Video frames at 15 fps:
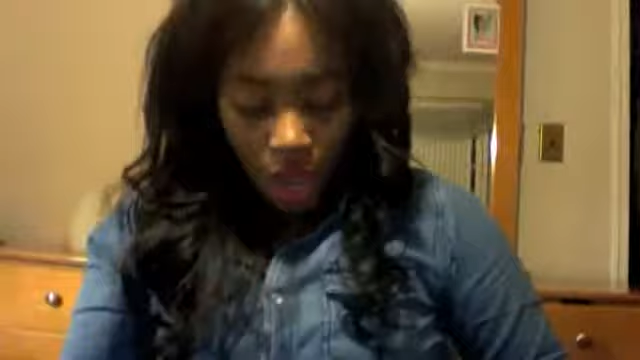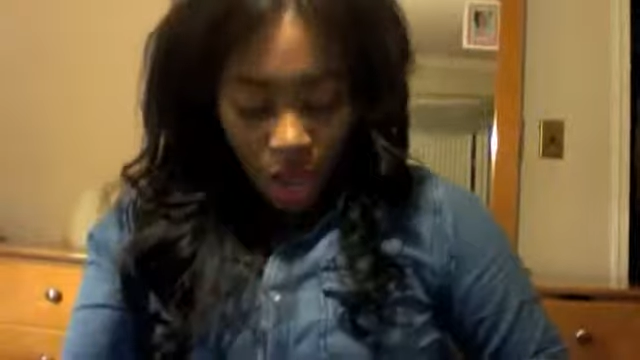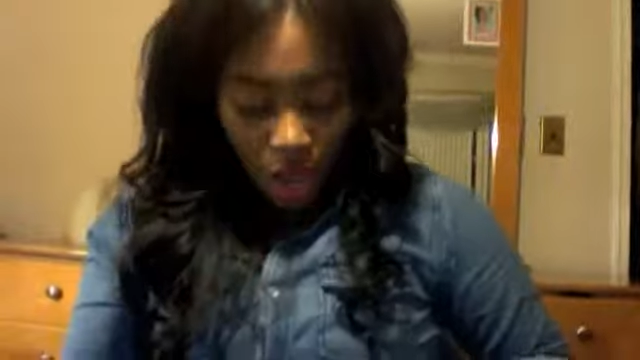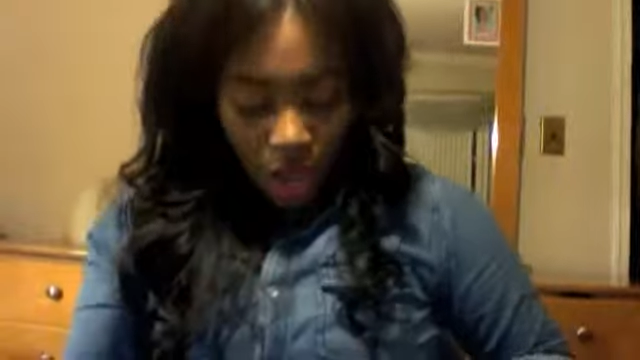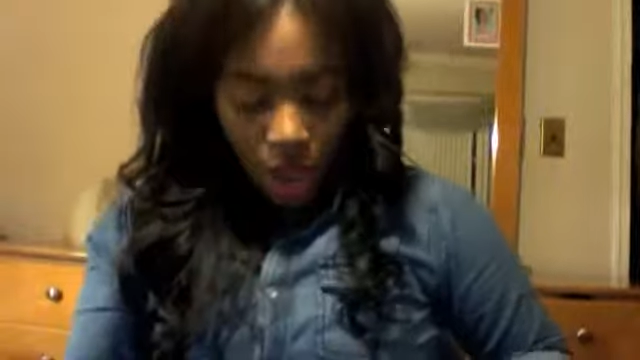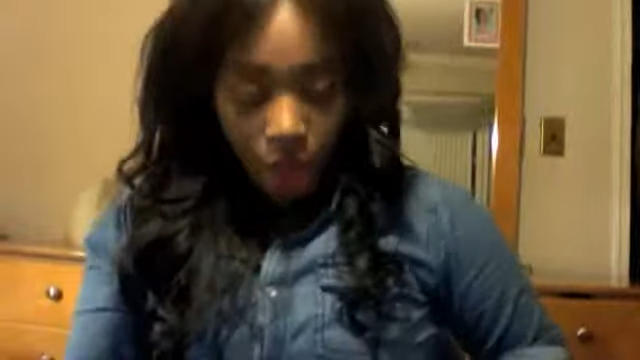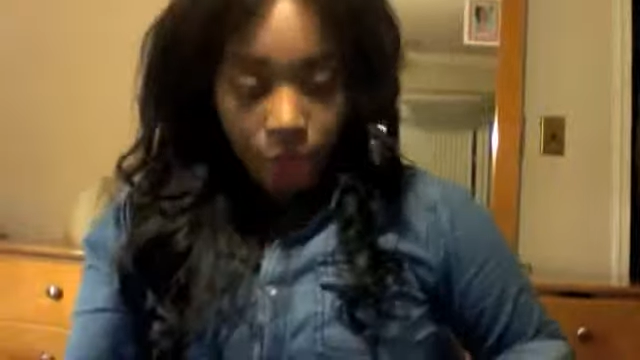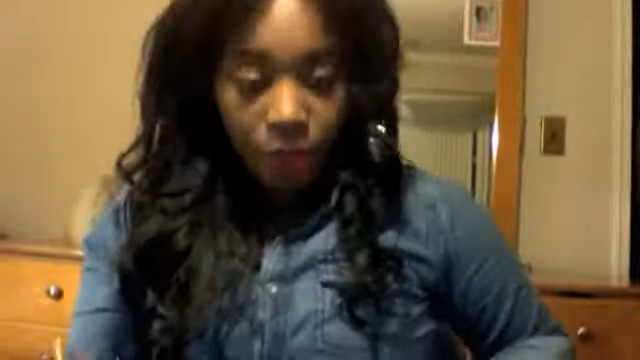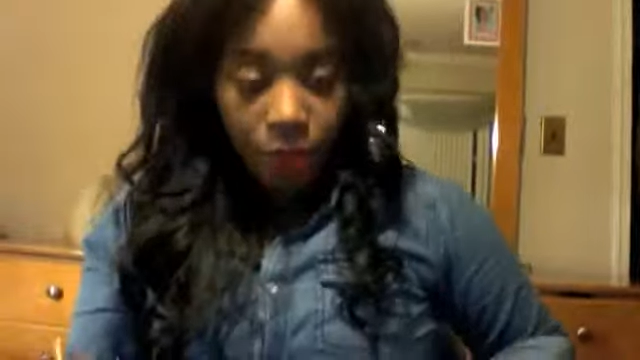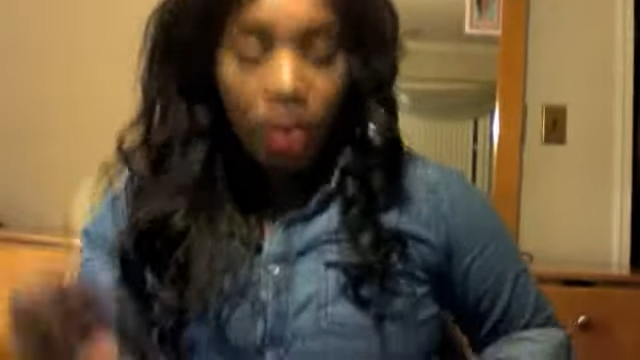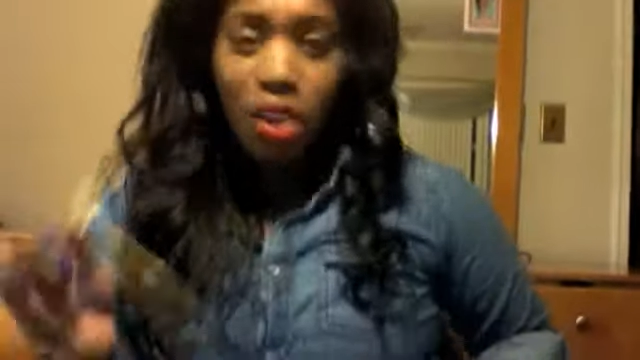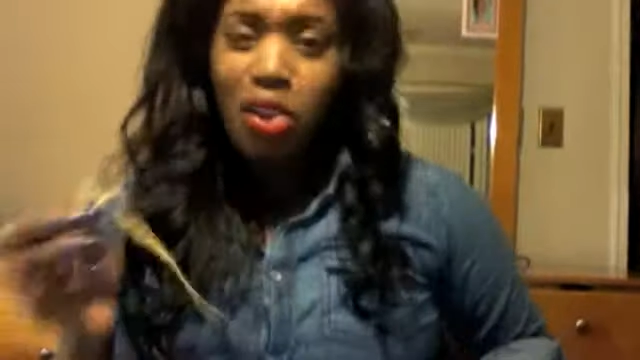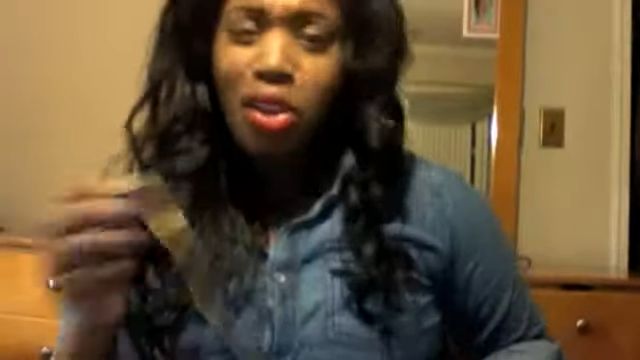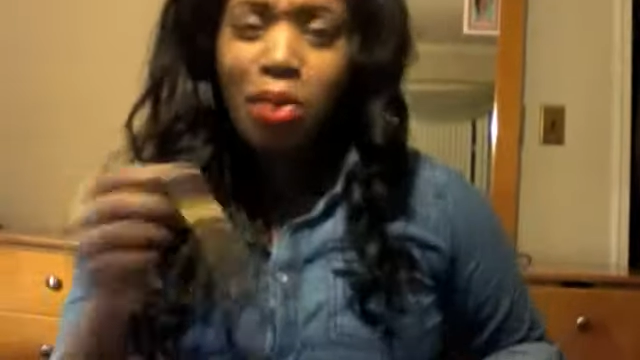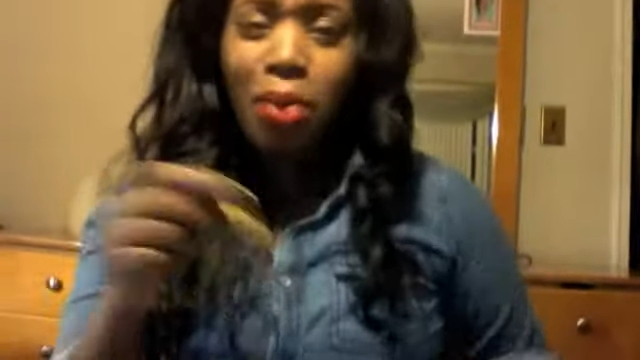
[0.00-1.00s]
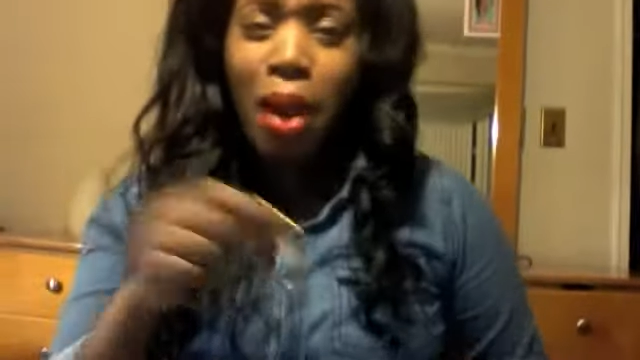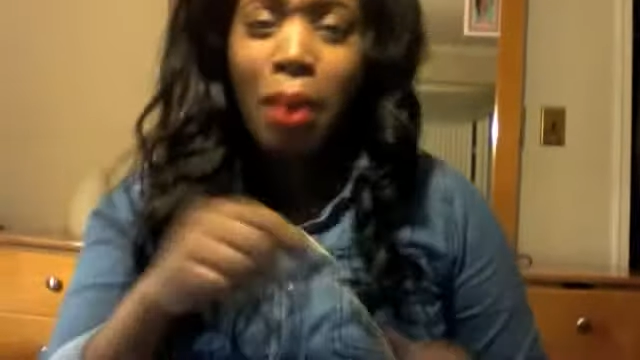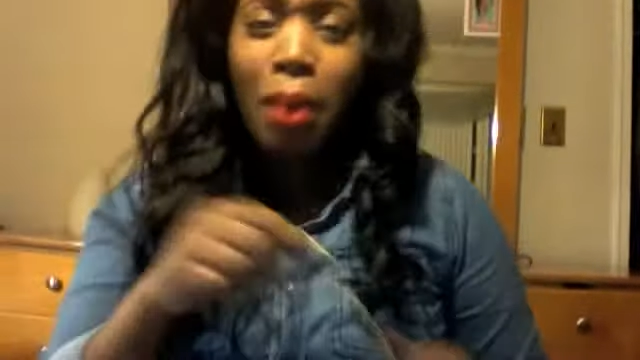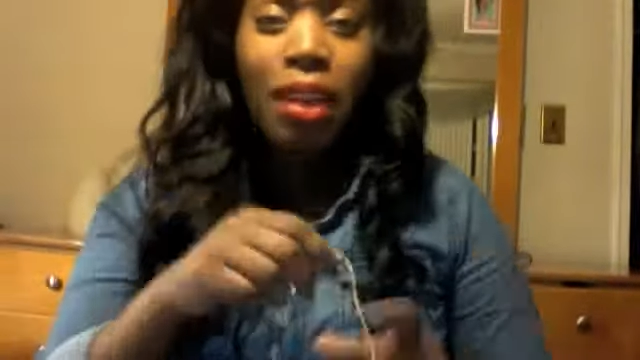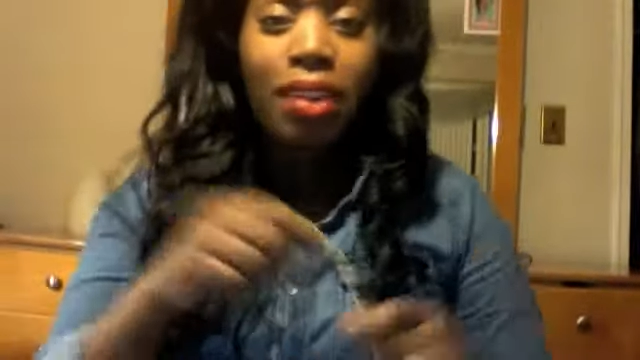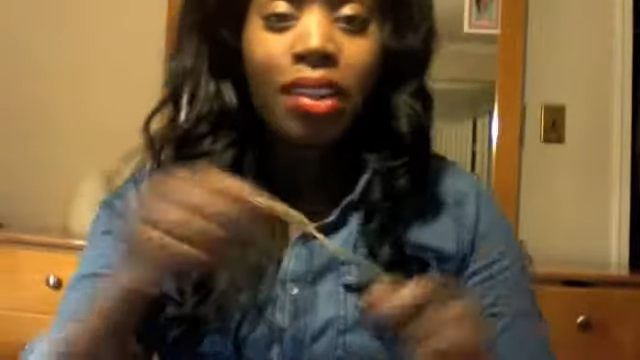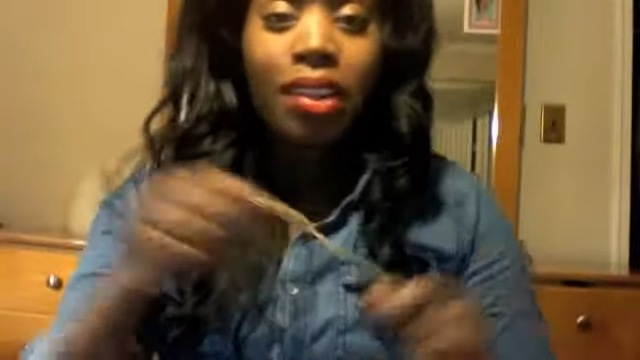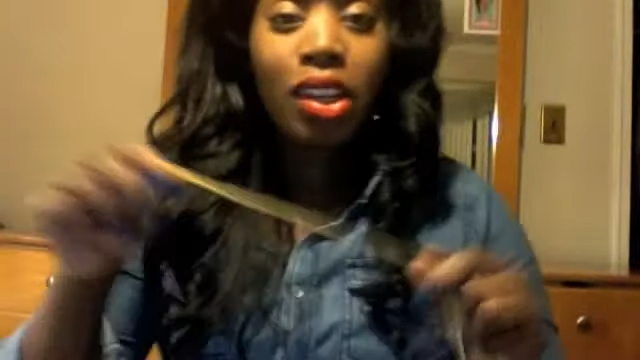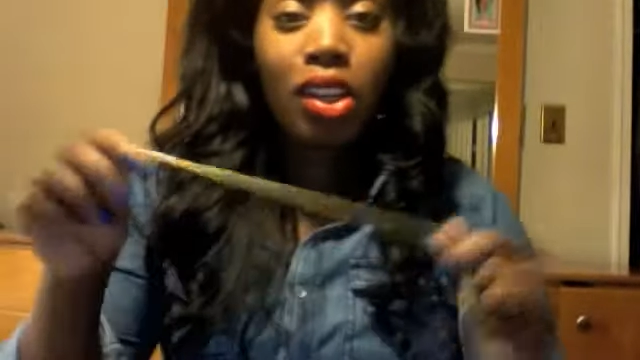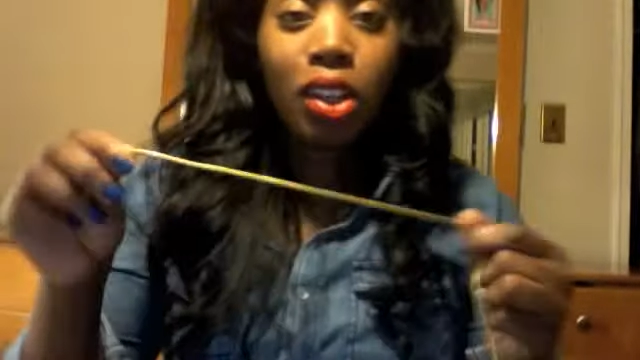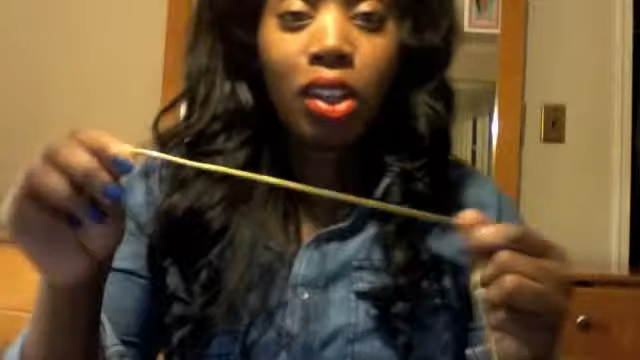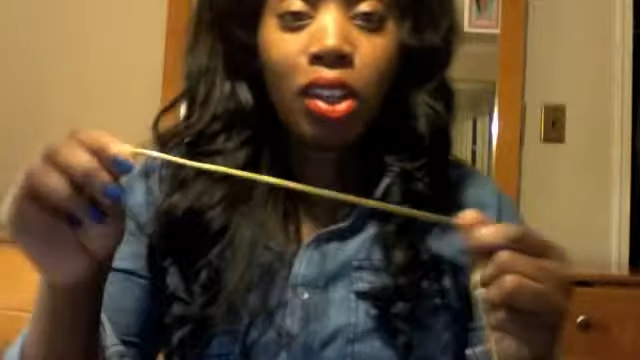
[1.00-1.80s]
You can probably get this at your